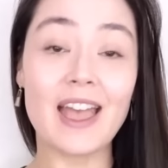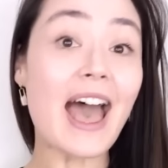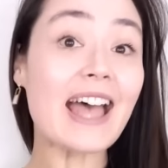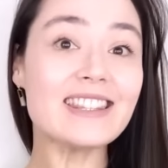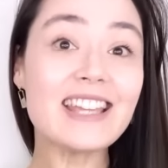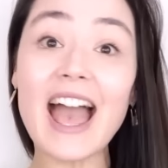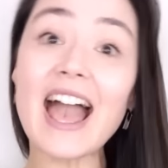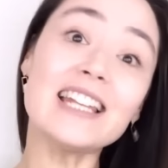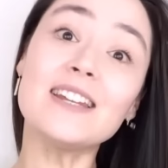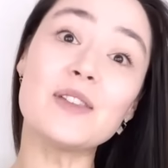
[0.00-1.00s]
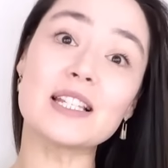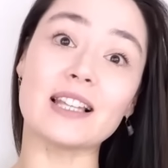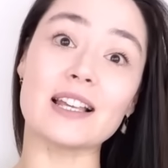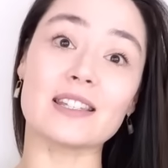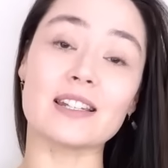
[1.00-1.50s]
At the end of this
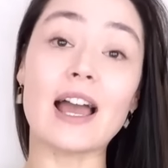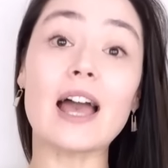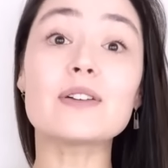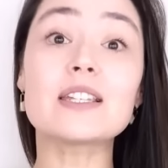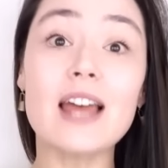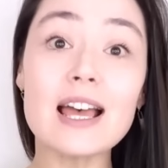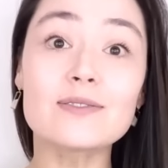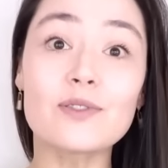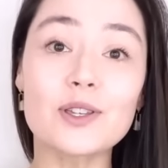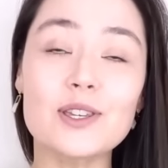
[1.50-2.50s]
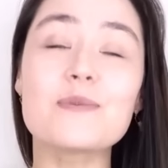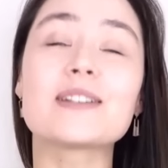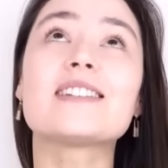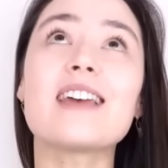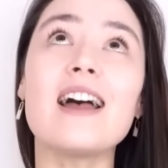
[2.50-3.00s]
lesson, I have a test for you
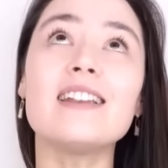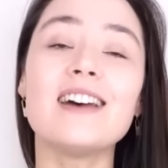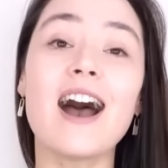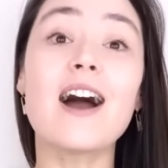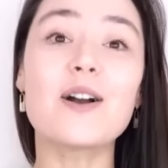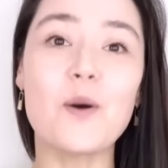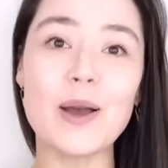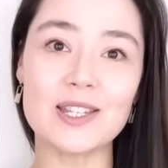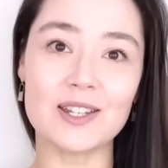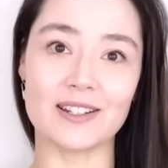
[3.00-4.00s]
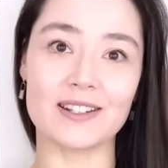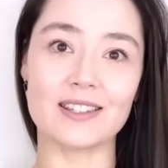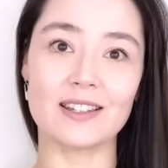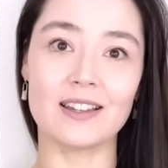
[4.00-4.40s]
with 10 questions.